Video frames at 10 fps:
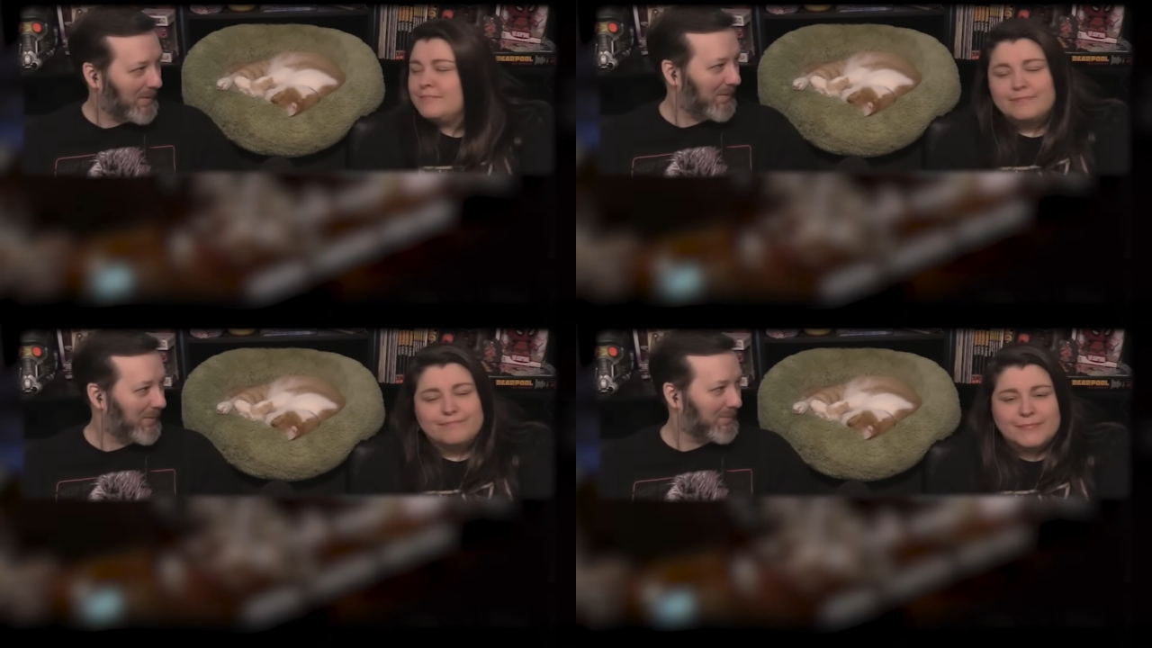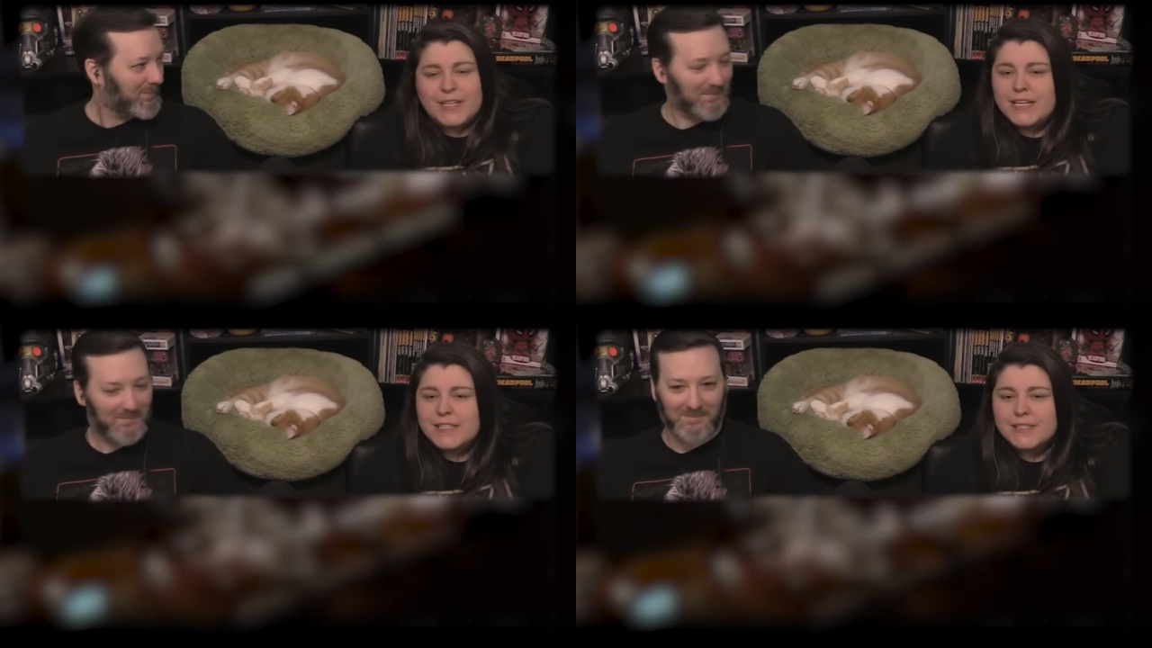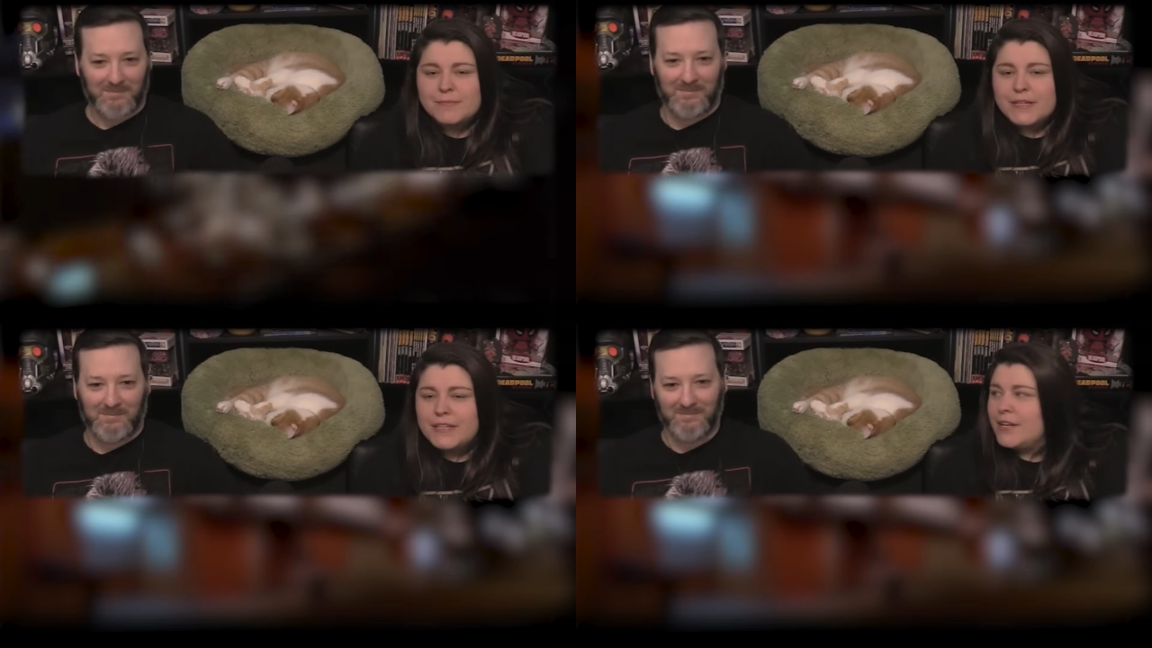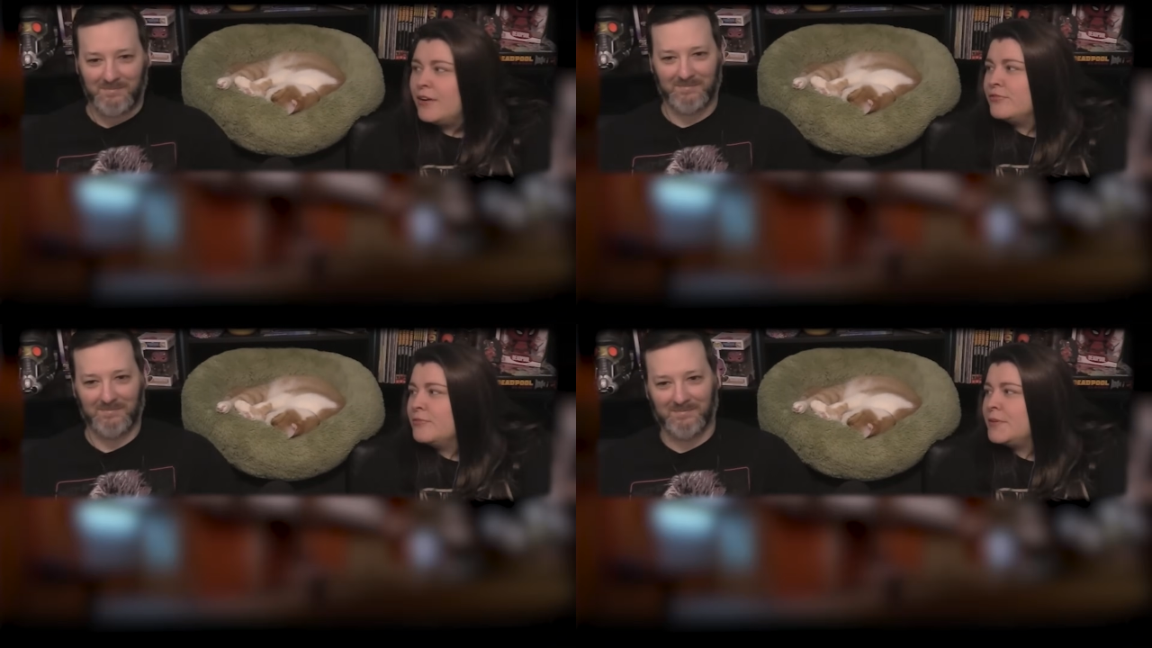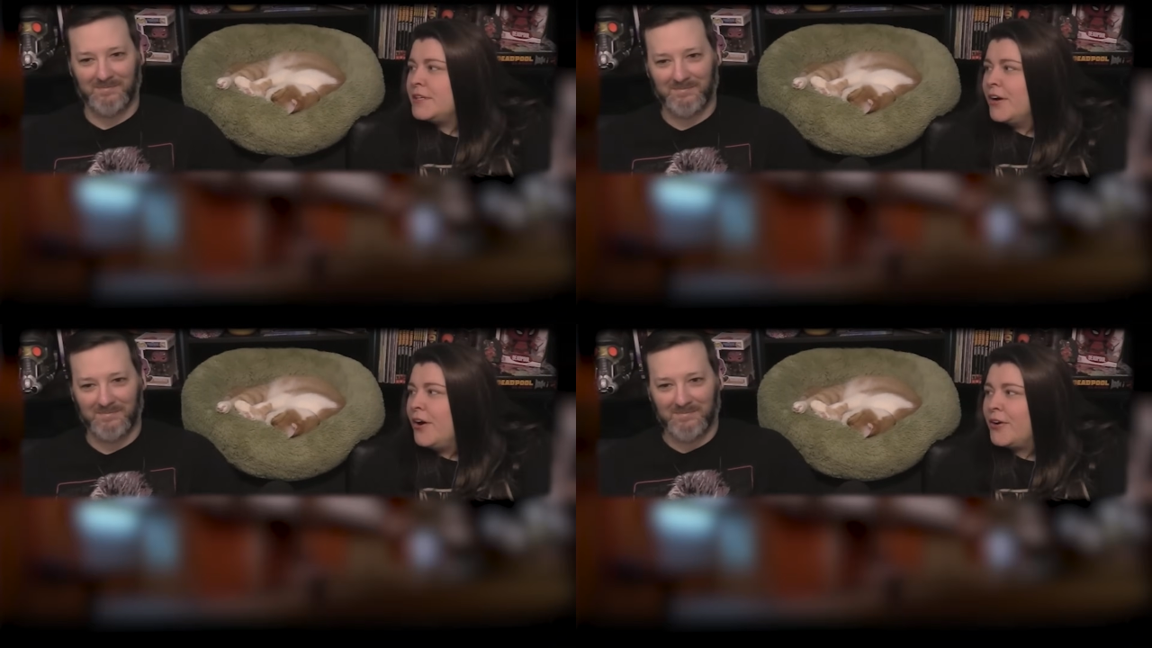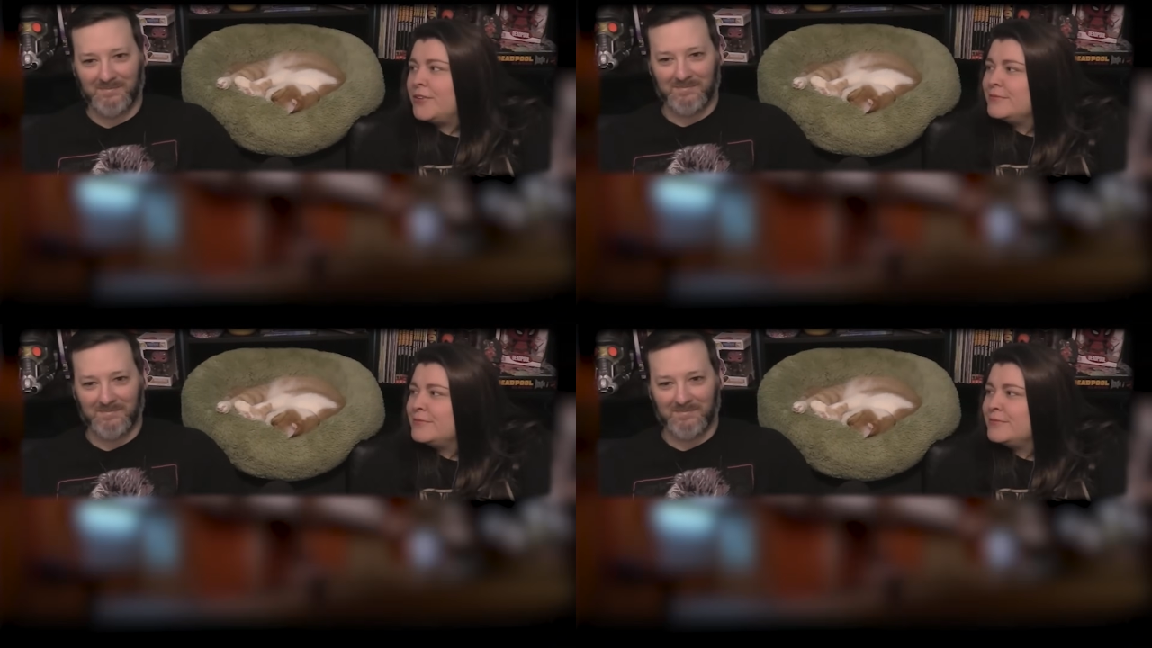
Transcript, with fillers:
Speaker 1: Mm, it's a be a no from me, dog.